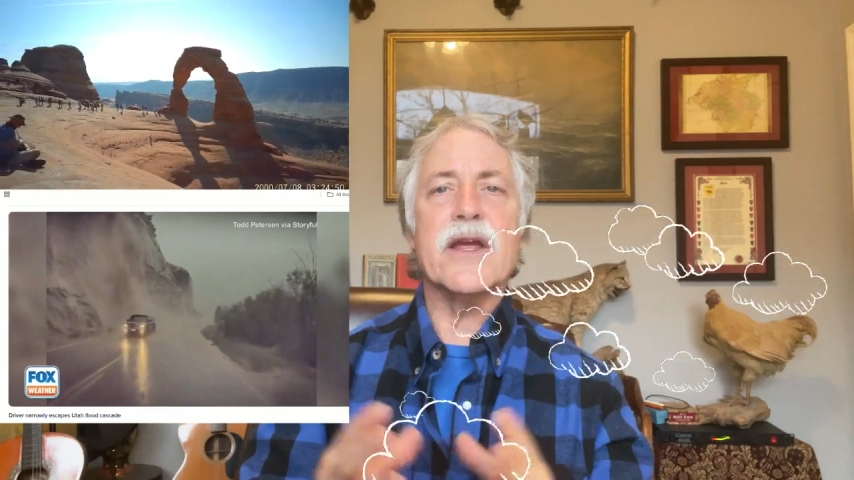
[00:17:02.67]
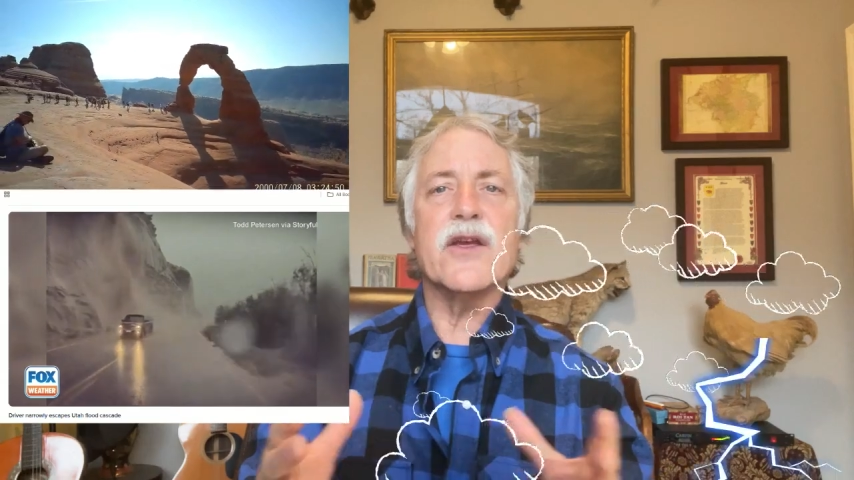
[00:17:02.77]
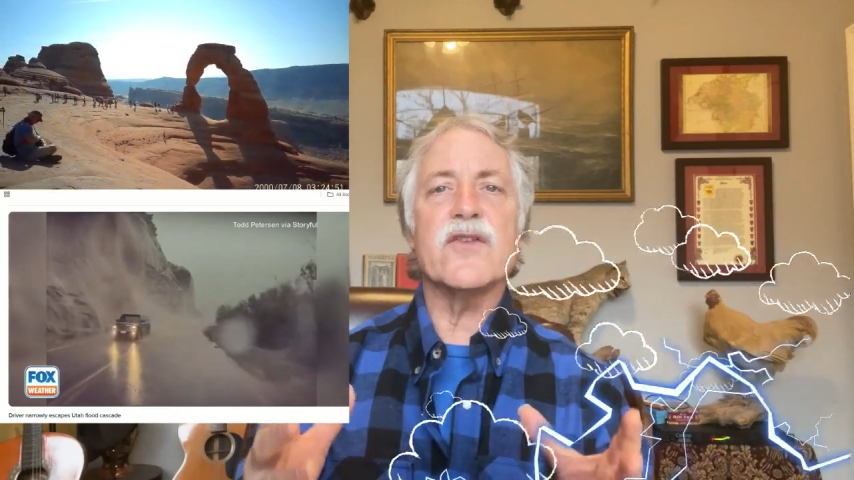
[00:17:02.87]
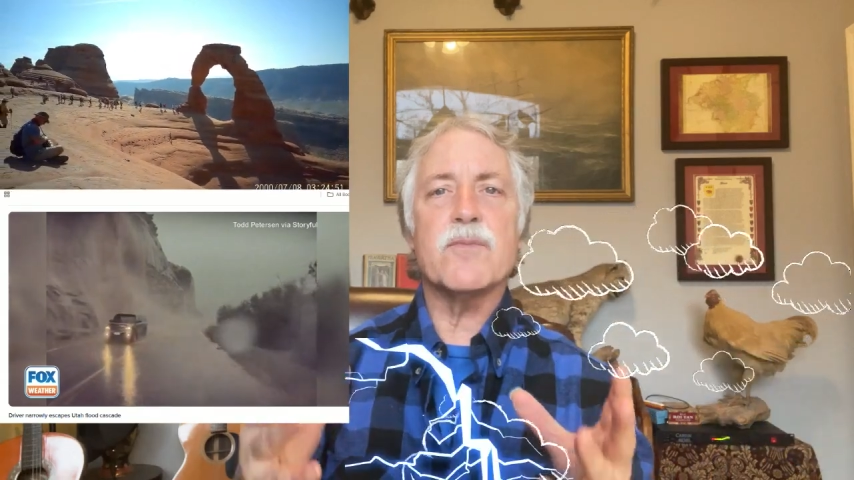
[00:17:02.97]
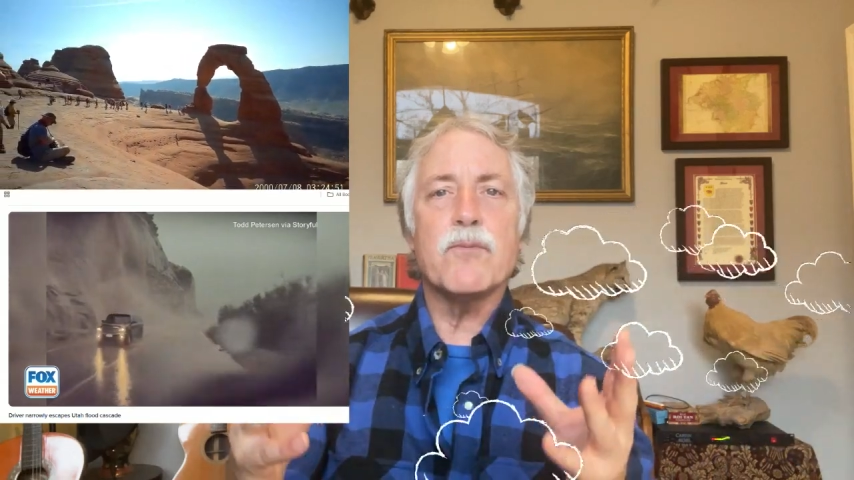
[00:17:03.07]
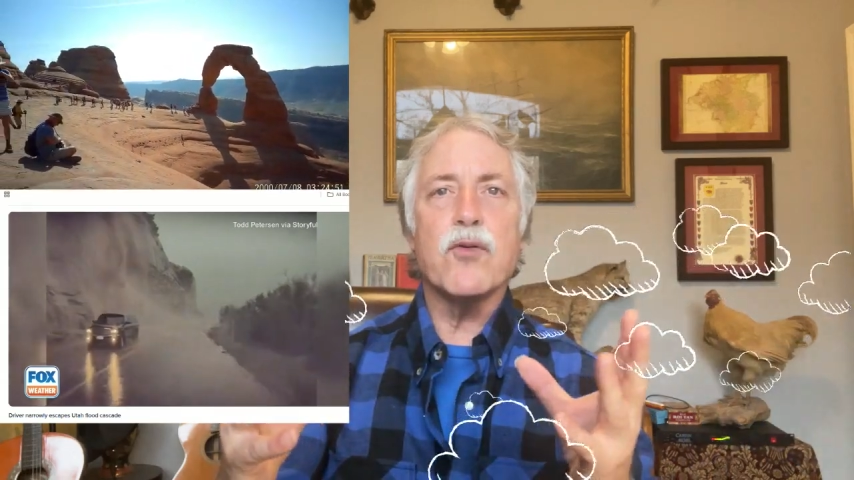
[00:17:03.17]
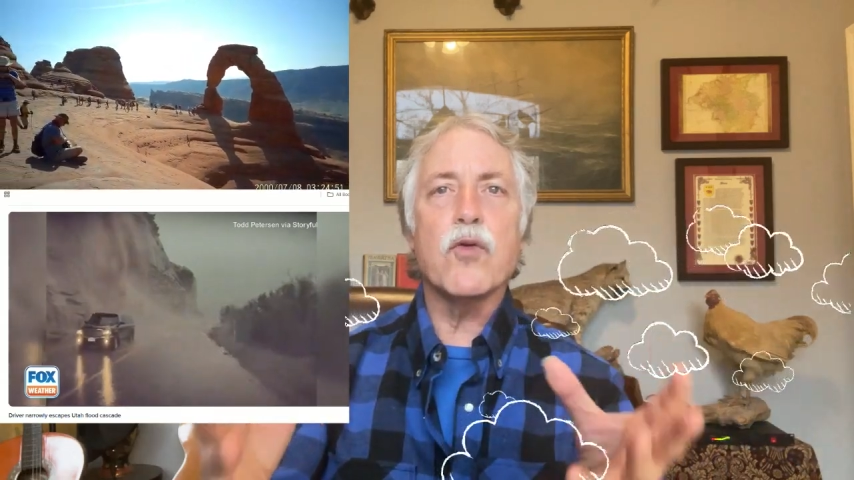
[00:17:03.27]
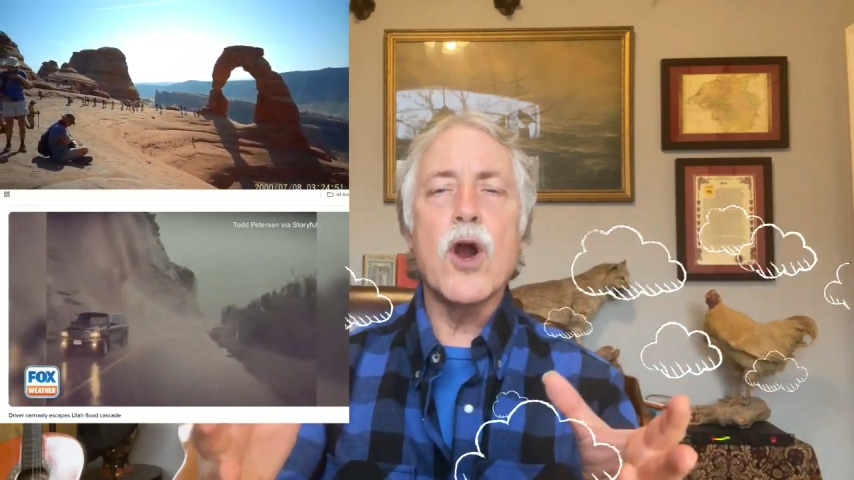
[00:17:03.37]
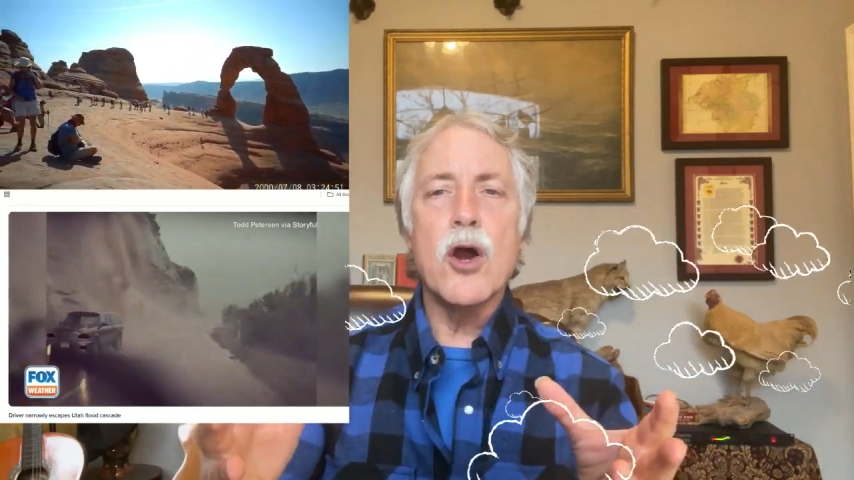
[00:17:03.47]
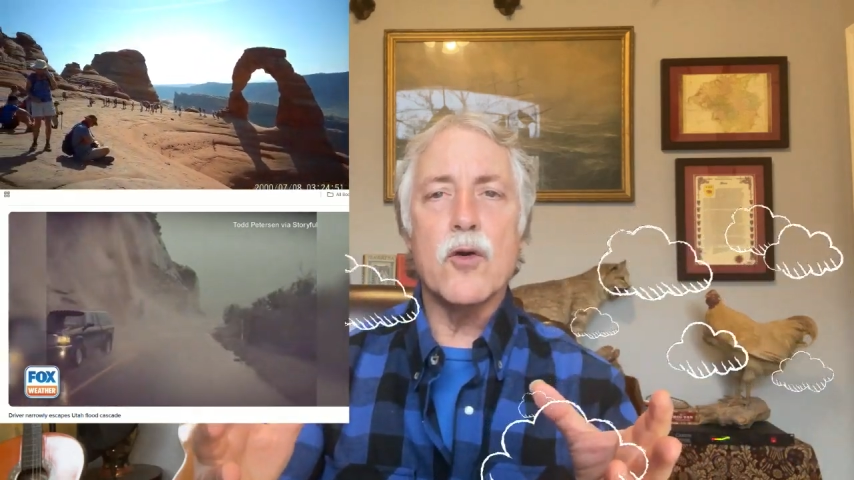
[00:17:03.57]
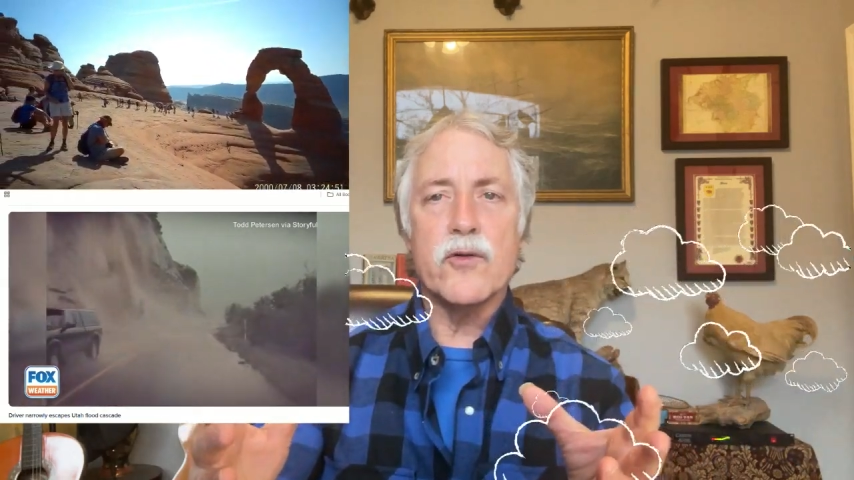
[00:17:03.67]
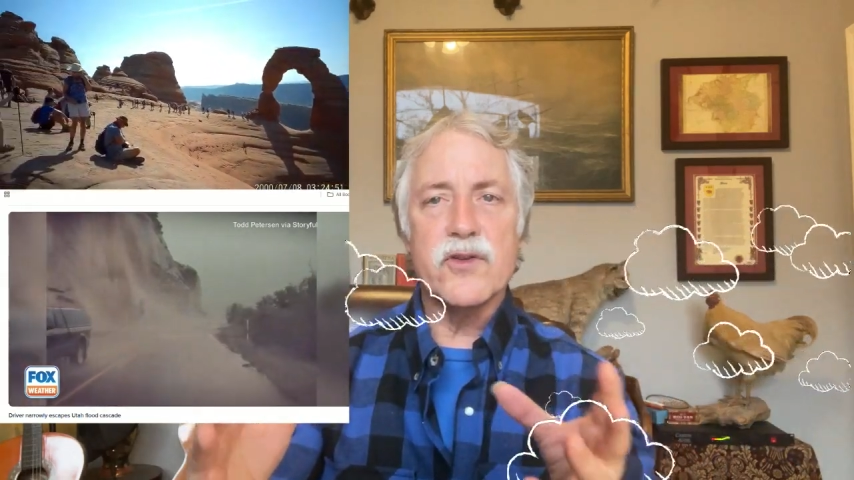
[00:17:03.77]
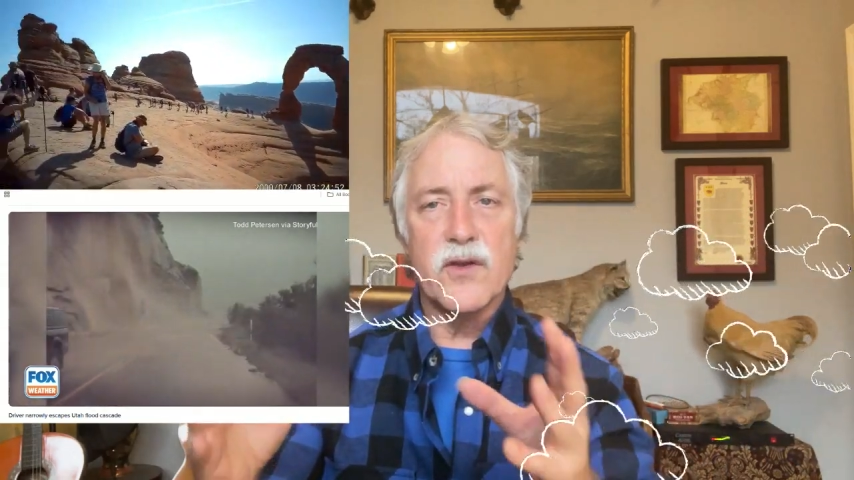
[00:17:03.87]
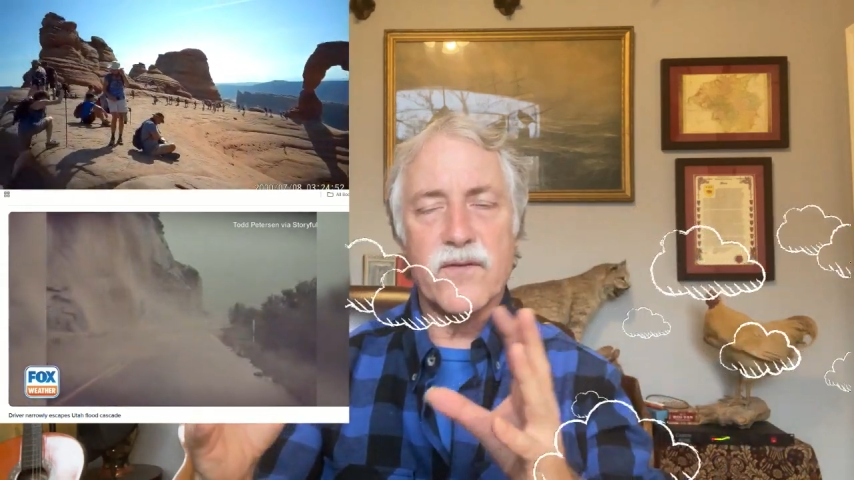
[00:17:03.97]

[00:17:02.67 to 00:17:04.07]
is prone to